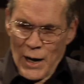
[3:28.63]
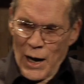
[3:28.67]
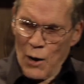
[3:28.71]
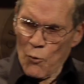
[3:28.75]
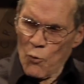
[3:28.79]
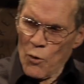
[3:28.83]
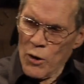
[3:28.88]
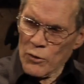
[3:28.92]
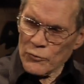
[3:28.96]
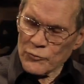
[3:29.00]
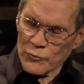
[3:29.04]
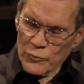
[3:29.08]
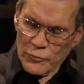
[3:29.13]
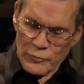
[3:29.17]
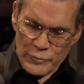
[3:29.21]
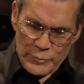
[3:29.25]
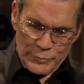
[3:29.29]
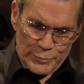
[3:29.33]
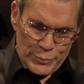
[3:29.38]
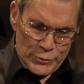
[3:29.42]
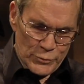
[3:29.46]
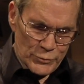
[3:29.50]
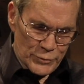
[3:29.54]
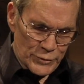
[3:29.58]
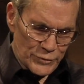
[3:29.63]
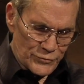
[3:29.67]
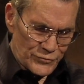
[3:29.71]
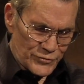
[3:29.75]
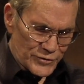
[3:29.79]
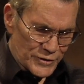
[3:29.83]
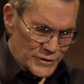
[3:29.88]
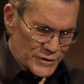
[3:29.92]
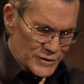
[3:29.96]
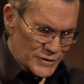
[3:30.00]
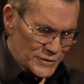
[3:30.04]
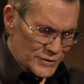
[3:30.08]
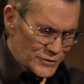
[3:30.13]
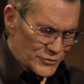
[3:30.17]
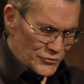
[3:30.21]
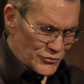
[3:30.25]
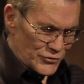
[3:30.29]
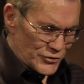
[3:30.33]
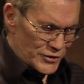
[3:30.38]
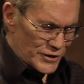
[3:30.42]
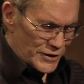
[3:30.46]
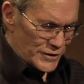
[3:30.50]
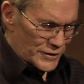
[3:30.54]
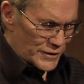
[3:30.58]
I walked over to Boone. He's sitting in his
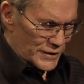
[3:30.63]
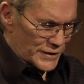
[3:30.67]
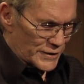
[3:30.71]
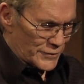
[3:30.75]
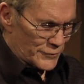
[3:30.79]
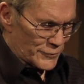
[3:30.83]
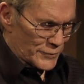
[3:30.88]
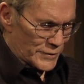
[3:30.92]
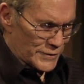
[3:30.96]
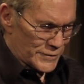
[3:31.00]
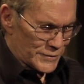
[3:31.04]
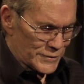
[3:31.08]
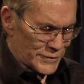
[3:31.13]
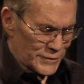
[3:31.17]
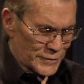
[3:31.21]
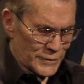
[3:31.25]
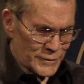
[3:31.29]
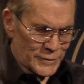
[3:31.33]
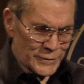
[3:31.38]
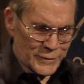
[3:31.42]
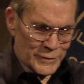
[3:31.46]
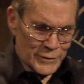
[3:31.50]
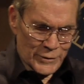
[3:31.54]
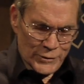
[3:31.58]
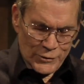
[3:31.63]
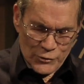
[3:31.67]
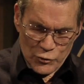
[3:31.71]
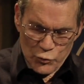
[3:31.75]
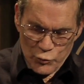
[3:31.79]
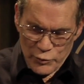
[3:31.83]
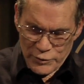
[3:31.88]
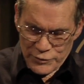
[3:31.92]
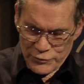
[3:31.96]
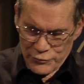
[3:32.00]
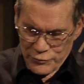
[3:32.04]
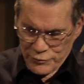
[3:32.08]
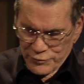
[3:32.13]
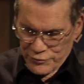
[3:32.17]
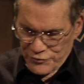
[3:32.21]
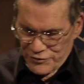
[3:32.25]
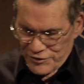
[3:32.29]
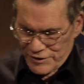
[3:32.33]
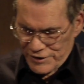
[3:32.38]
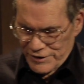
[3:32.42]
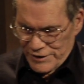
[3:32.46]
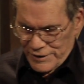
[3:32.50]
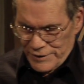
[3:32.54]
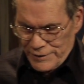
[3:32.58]
chair getting ready to go into a
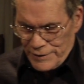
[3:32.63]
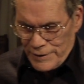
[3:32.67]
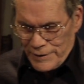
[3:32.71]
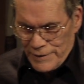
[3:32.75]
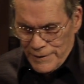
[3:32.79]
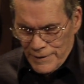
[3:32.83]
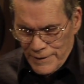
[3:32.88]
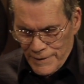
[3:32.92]
scene.